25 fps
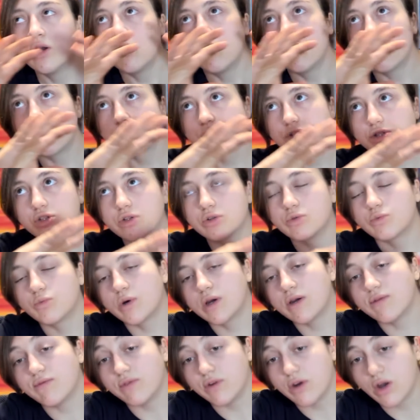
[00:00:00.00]
or a certain way
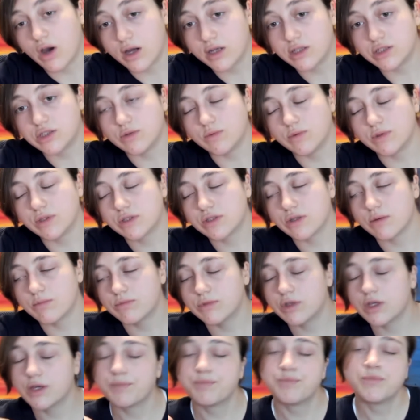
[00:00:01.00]
of not doing
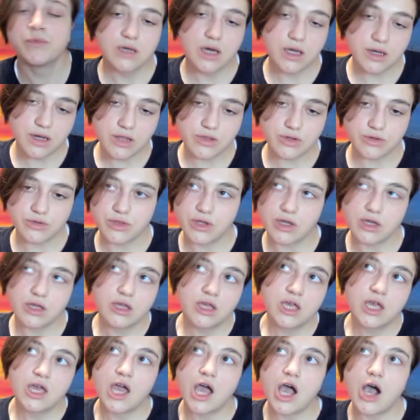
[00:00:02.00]
something. Another thing,
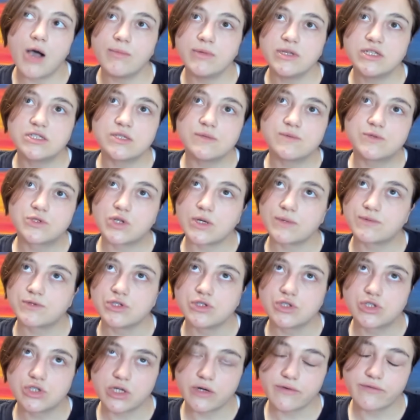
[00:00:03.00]
how many
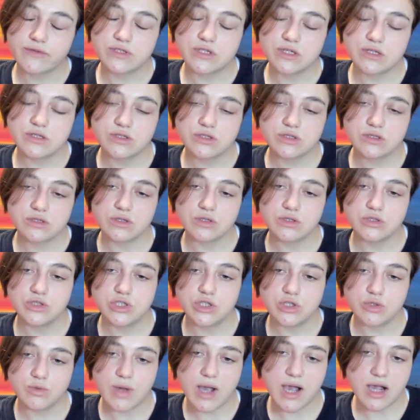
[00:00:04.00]
subscription services do
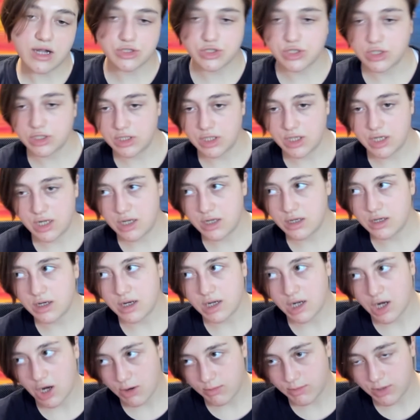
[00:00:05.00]
you actually need
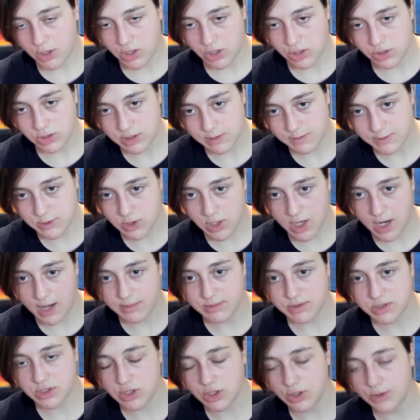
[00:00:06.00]
and how many are you
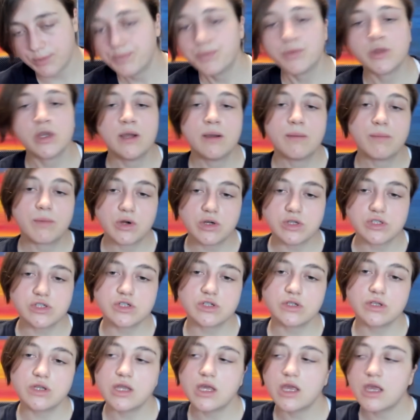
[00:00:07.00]
subscribed to?
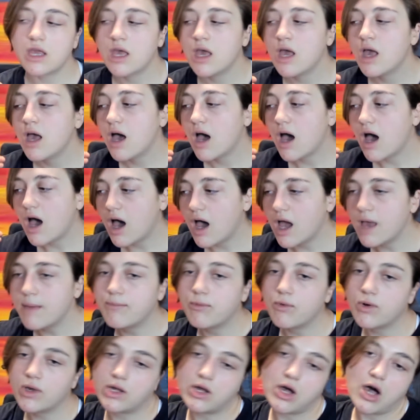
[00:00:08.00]
Personally, I
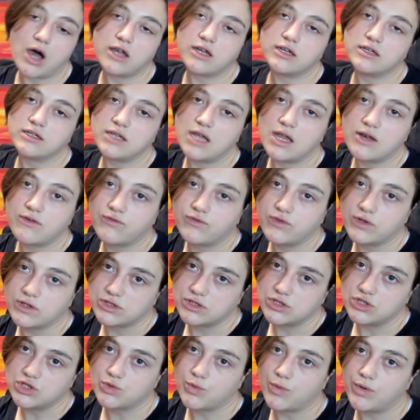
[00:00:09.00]
boycotted
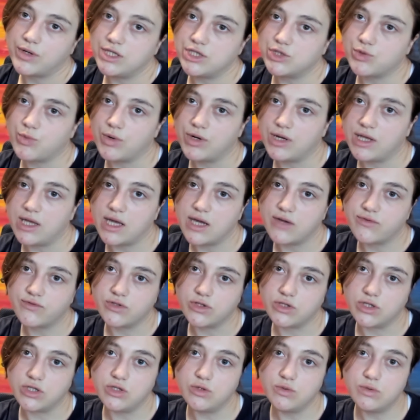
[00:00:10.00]
Netflix in 2020 after
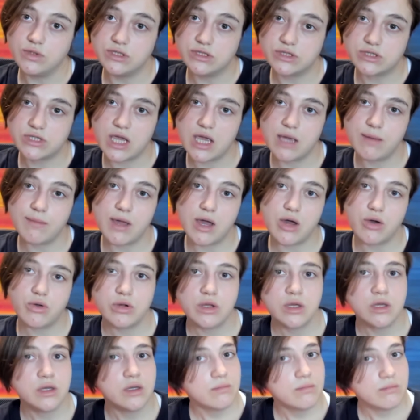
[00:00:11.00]
Cuties came out,
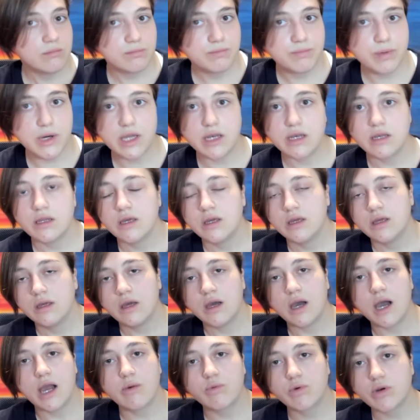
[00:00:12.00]
but
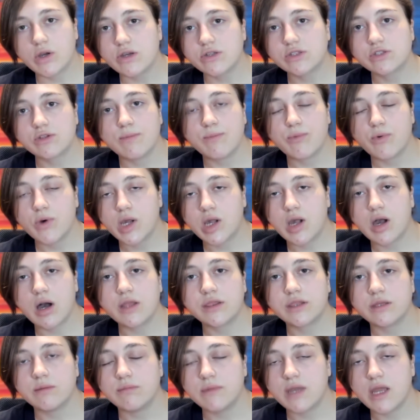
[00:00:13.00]
I would also
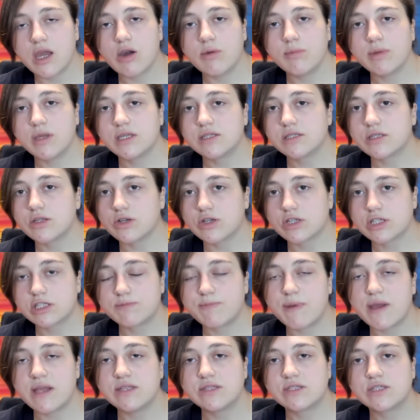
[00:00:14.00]
boycott them now because they're
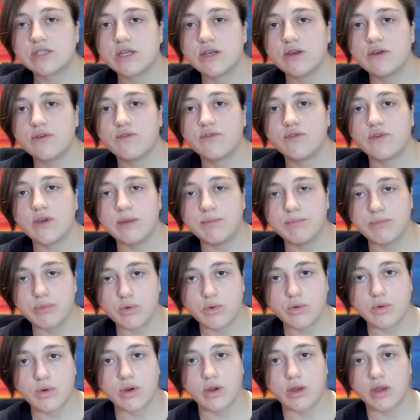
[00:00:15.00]
expensive and
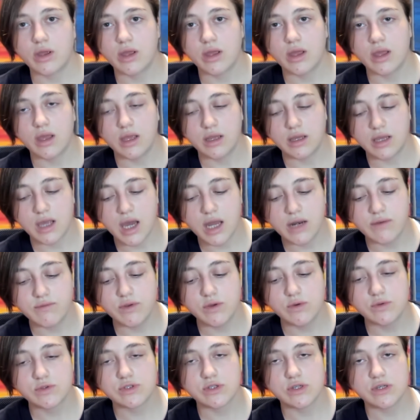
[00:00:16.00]
boring and kind of
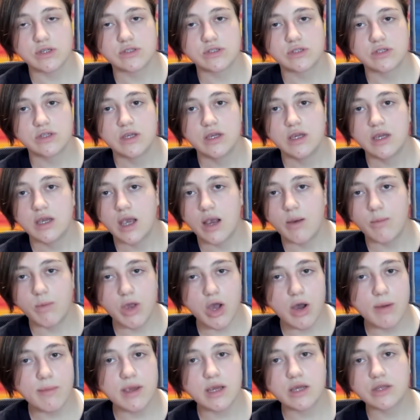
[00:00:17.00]
useless, and we
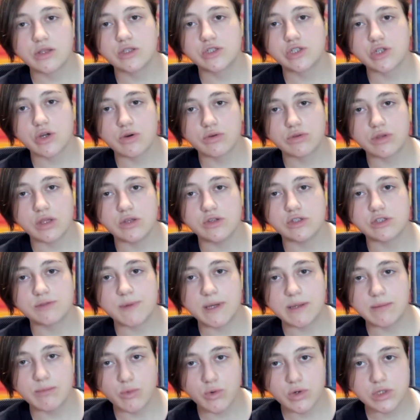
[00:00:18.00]
all make the joke that you
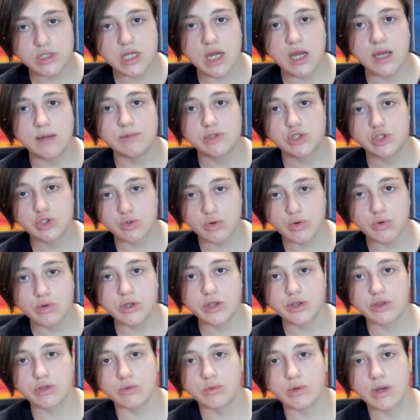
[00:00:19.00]
spend more time
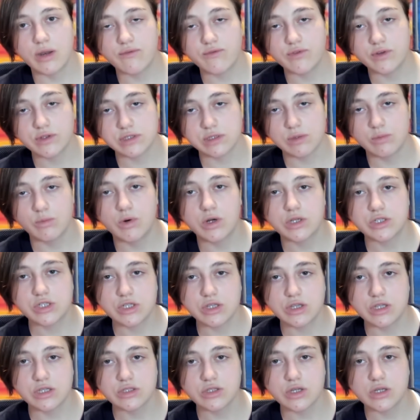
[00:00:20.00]
scrolling through Netflix than watching
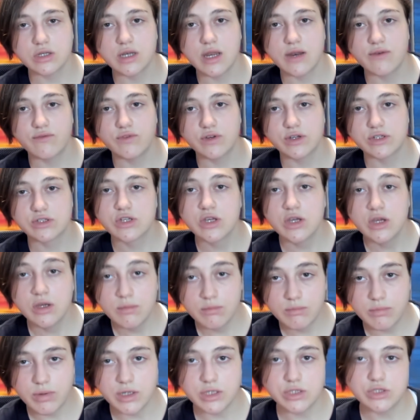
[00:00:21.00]
things on Netflix,
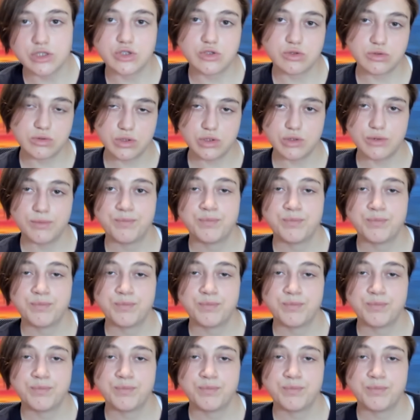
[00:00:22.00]
but it's true.